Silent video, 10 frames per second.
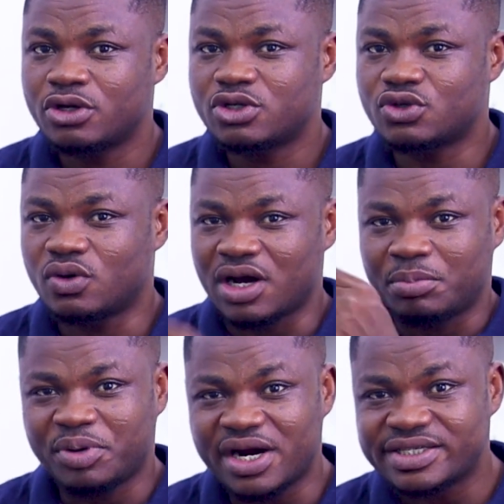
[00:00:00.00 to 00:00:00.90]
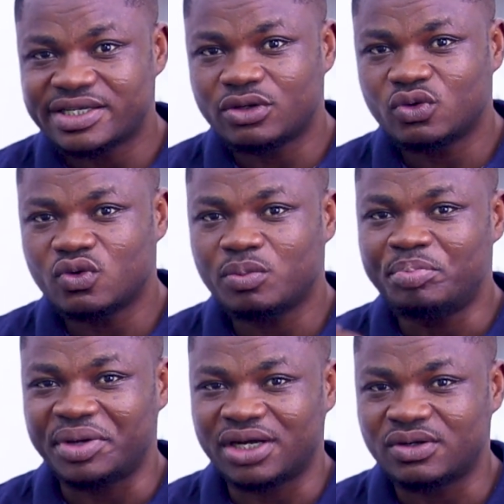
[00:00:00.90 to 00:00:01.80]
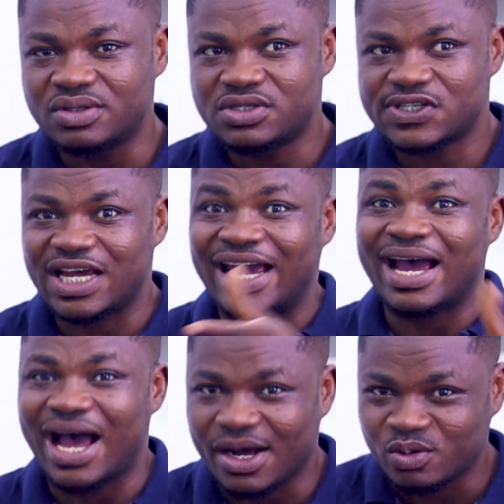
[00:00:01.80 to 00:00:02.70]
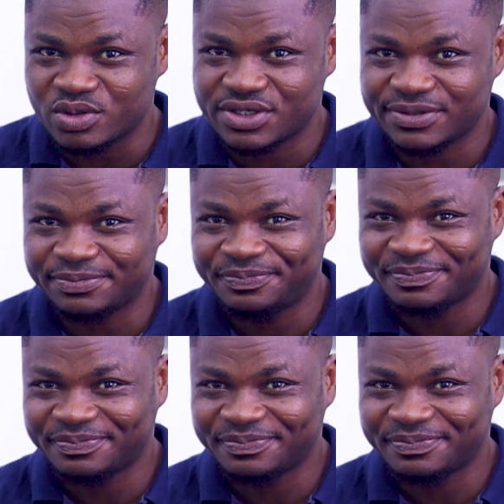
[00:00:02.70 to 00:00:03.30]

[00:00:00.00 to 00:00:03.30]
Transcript: So a person who builds a house,